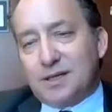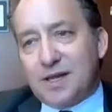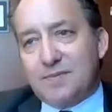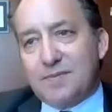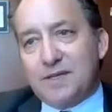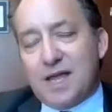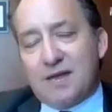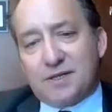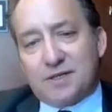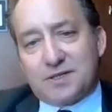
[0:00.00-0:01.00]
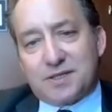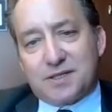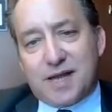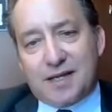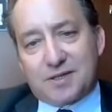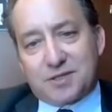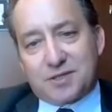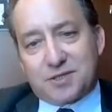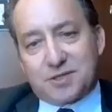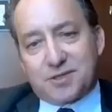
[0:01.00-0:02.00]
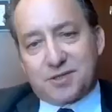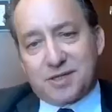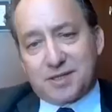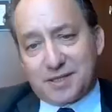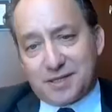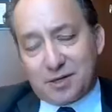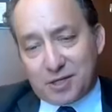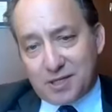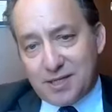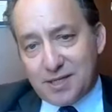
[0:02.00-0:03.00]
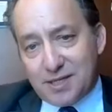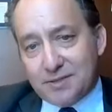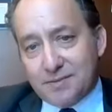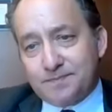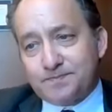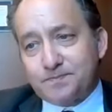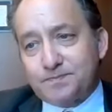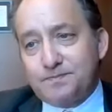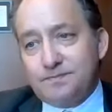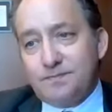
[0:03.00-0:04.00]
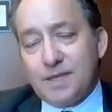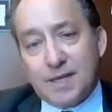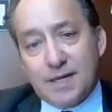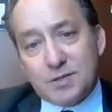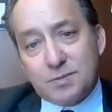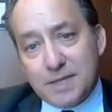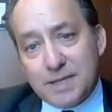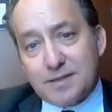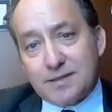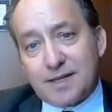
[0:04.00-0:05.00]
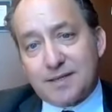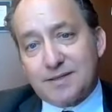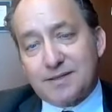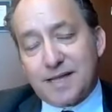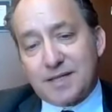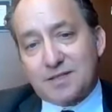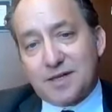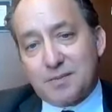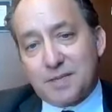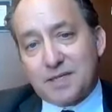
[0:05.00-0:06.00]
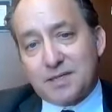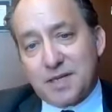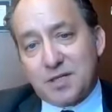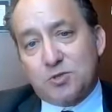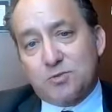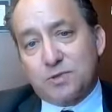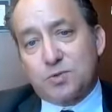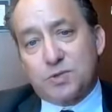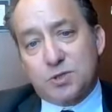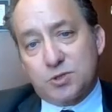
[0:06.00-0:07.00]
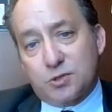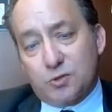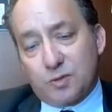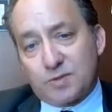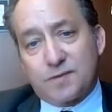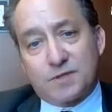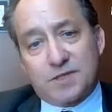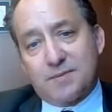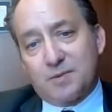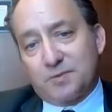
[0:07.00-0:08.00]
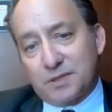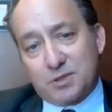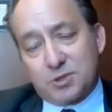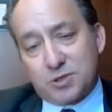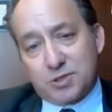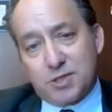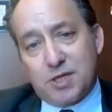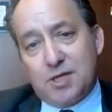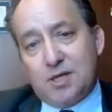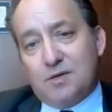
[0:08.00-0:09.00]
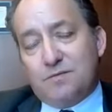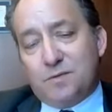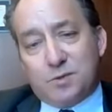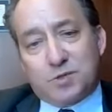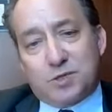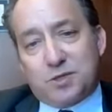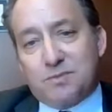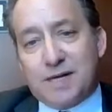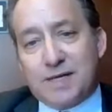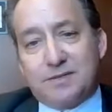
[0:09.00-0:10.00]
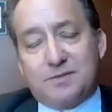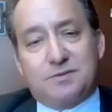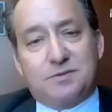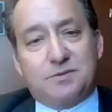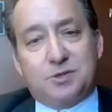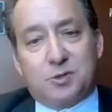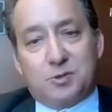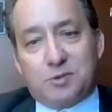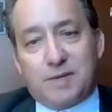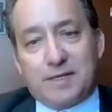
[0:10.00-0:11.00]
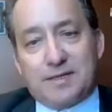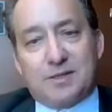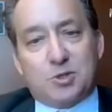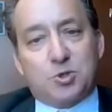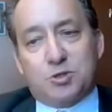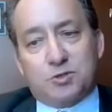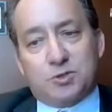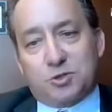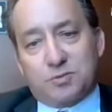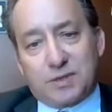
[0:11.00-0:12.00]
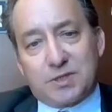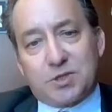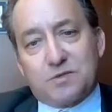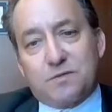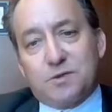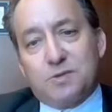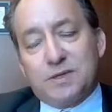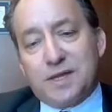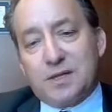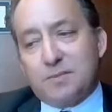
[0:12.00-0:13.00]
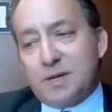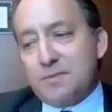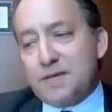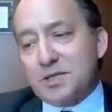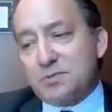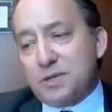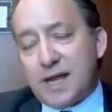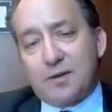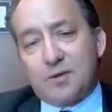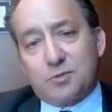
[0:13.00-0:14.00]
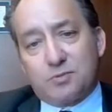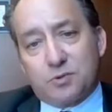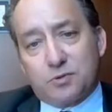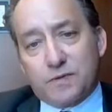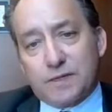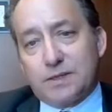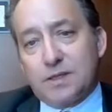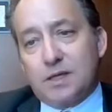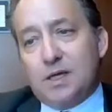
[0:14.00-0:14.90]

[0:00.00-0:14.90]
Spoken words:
claim that evidence and analysis are key does mean that can be in tension with traditional norms. For example, religious views that you might assert a certain religious view, and then you might be asked, well, how do you prove it?